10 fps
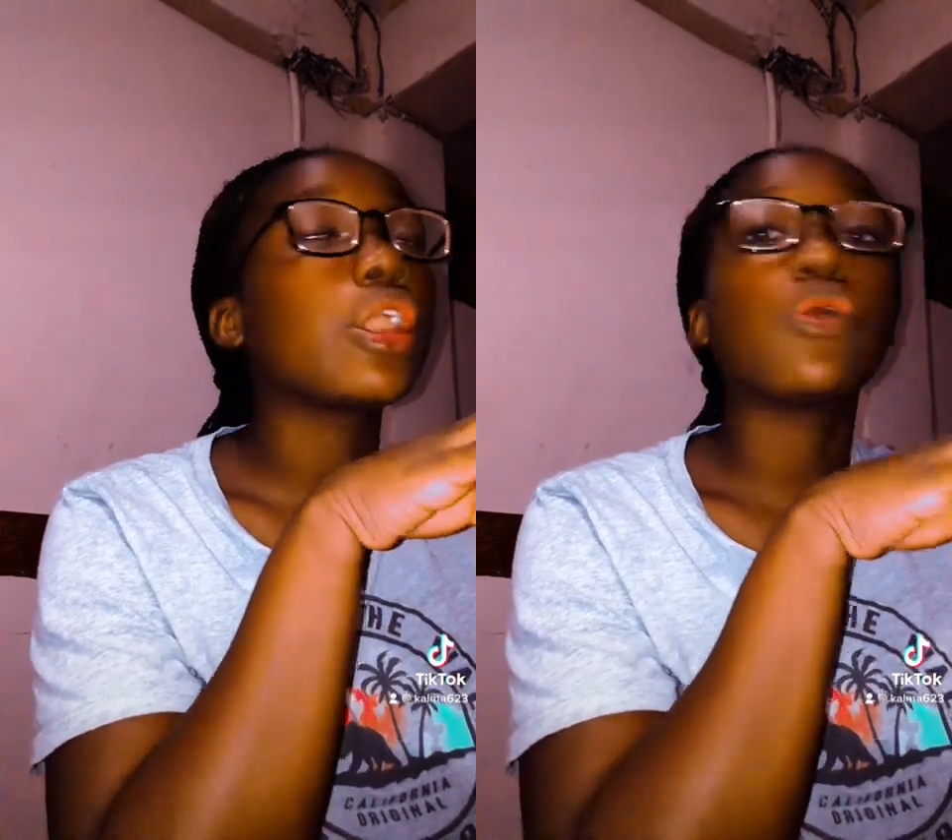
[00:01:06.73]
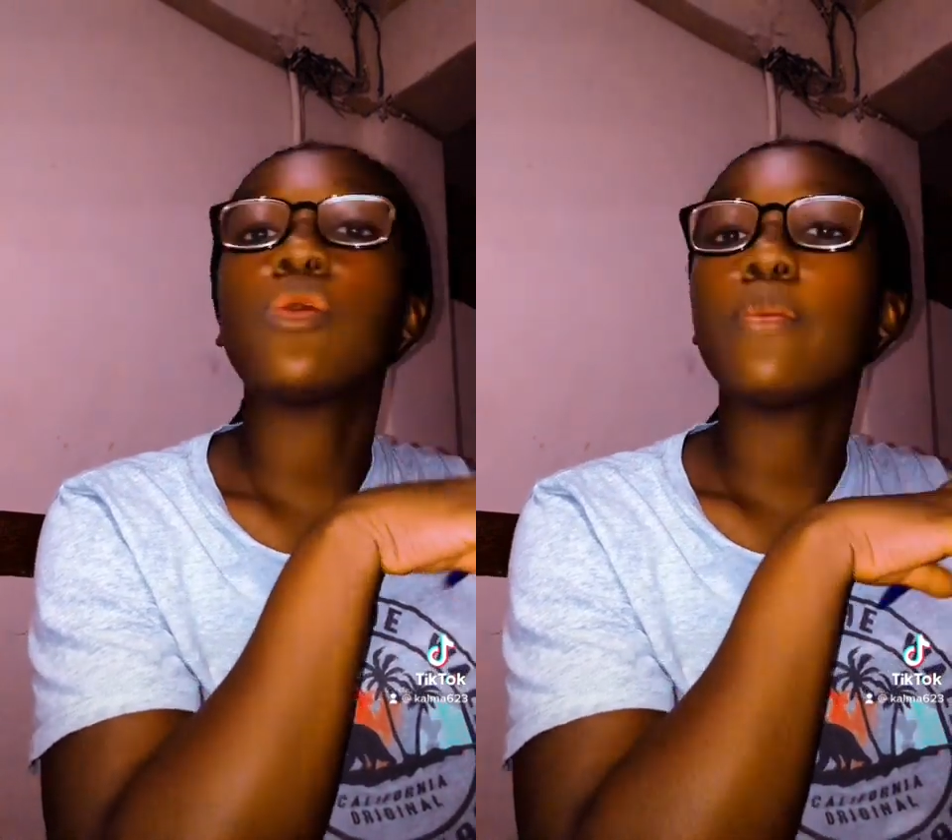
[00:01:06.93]

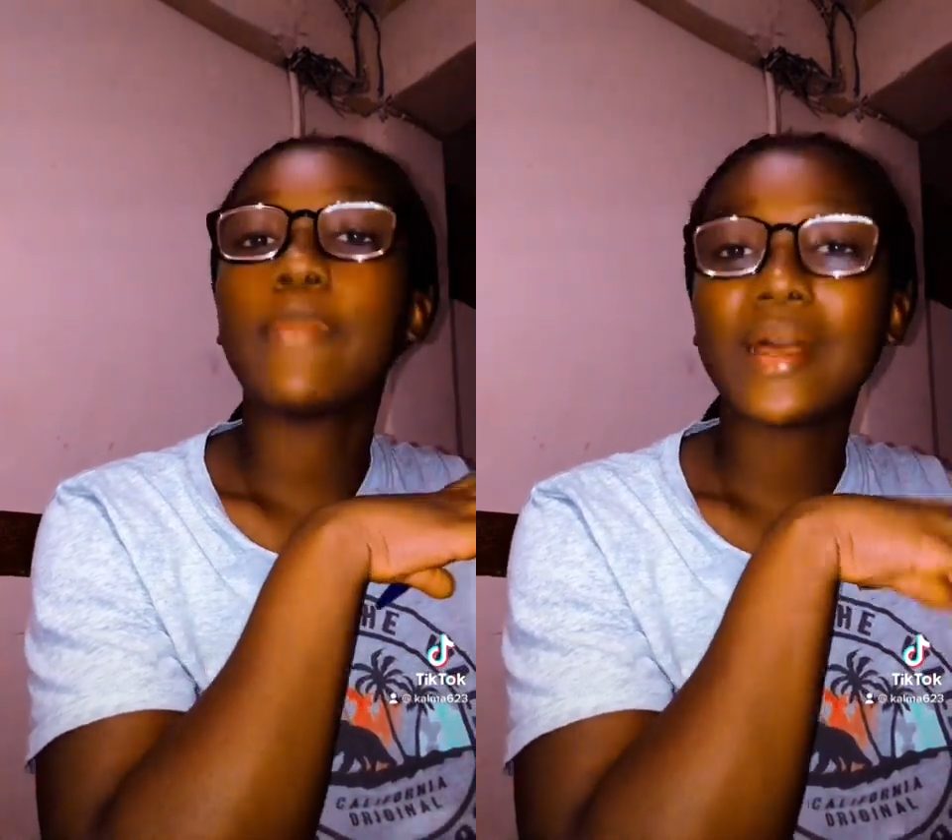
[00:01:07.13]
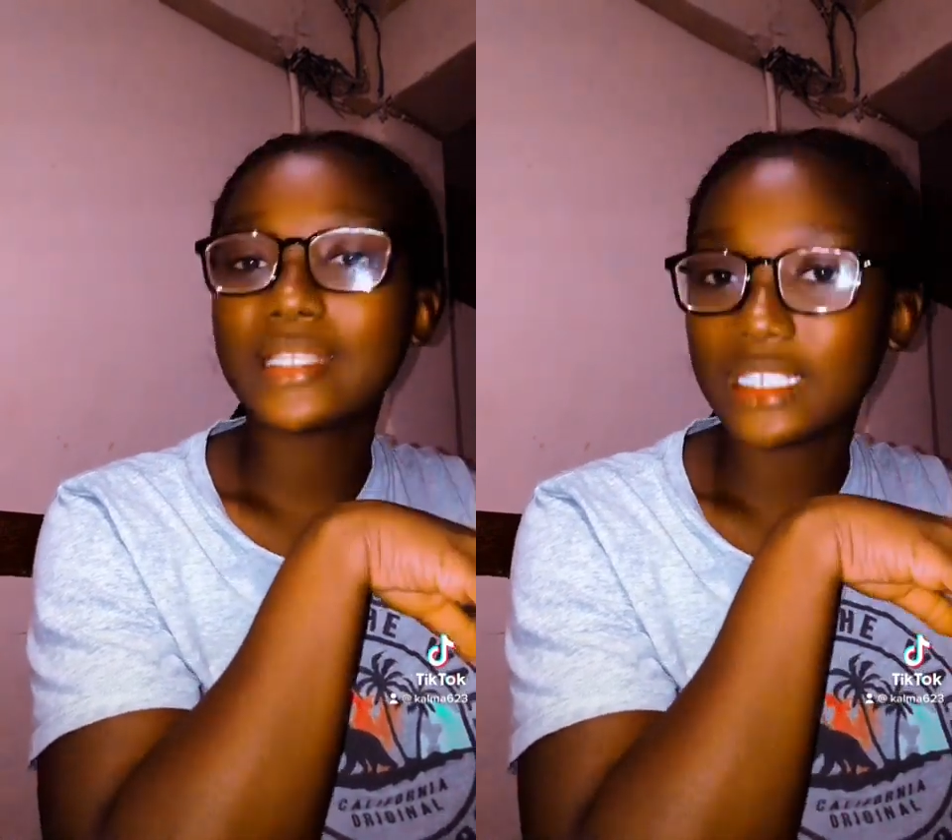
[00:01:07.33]
whole
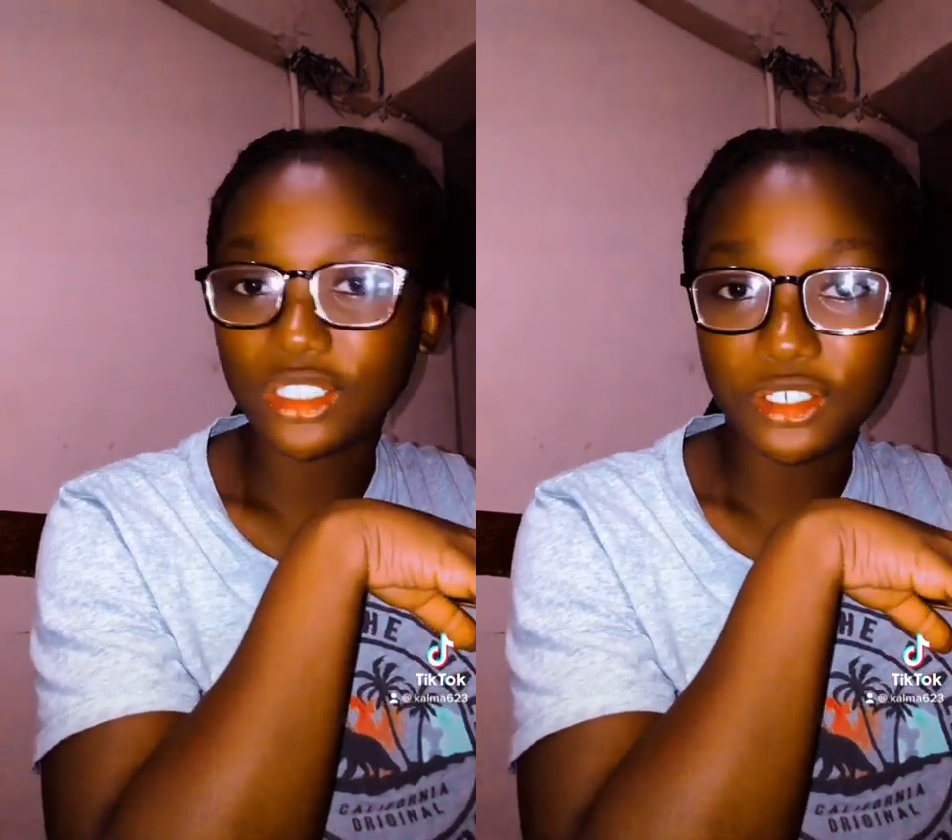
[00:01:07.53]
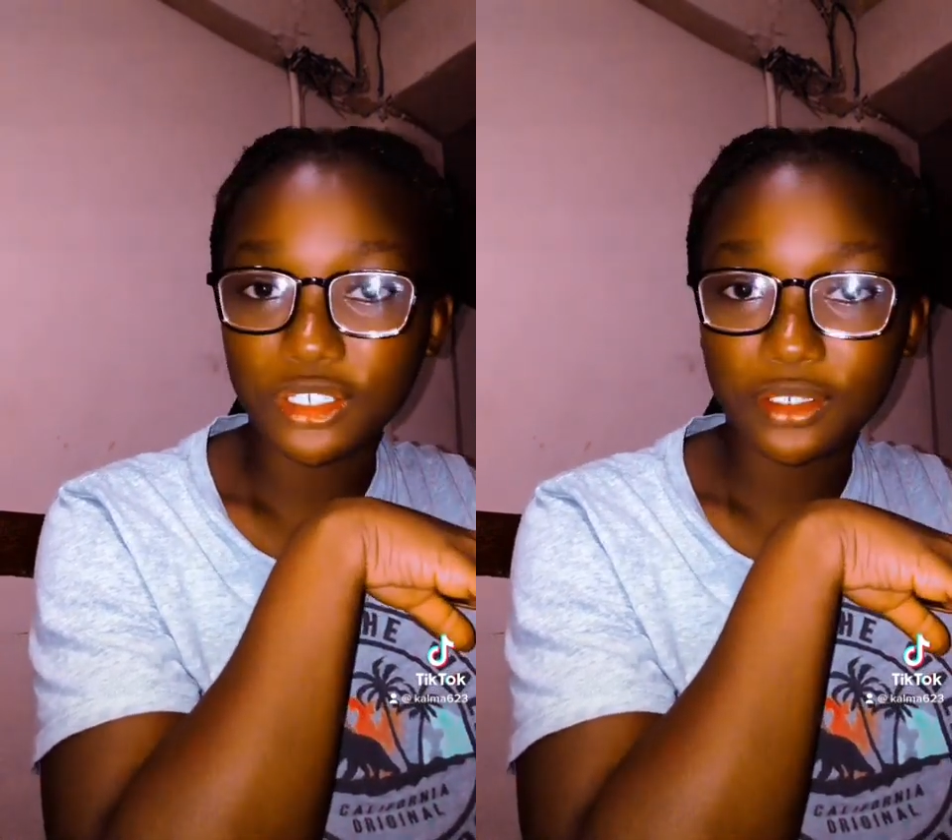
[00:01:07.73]

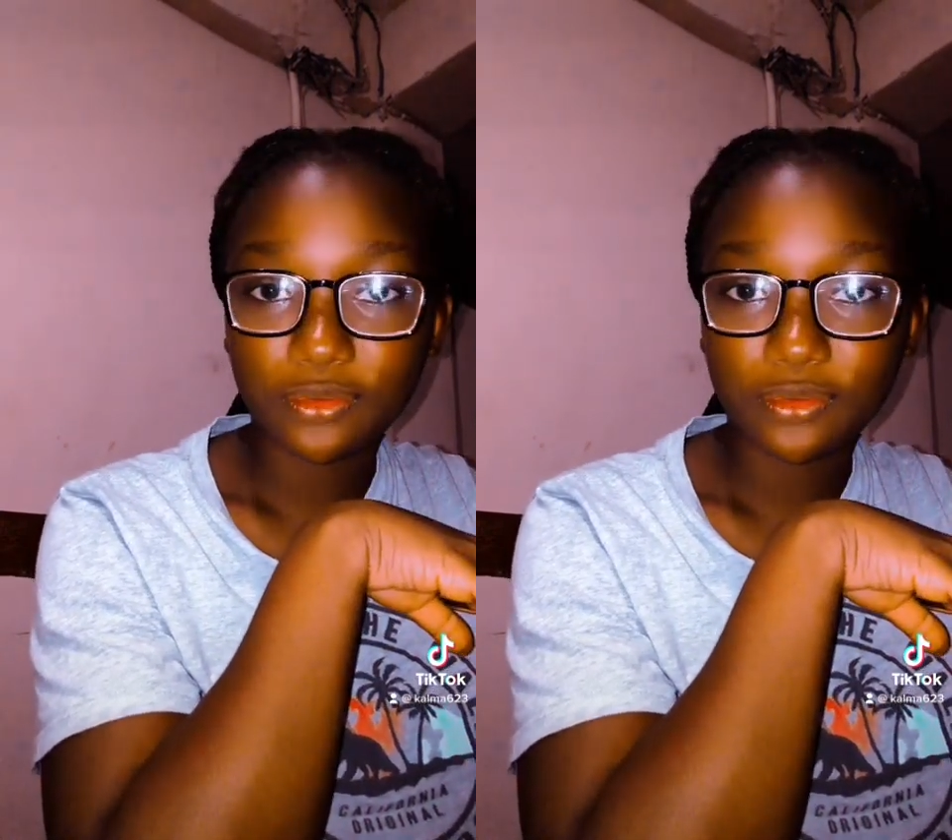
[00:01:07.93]
passage.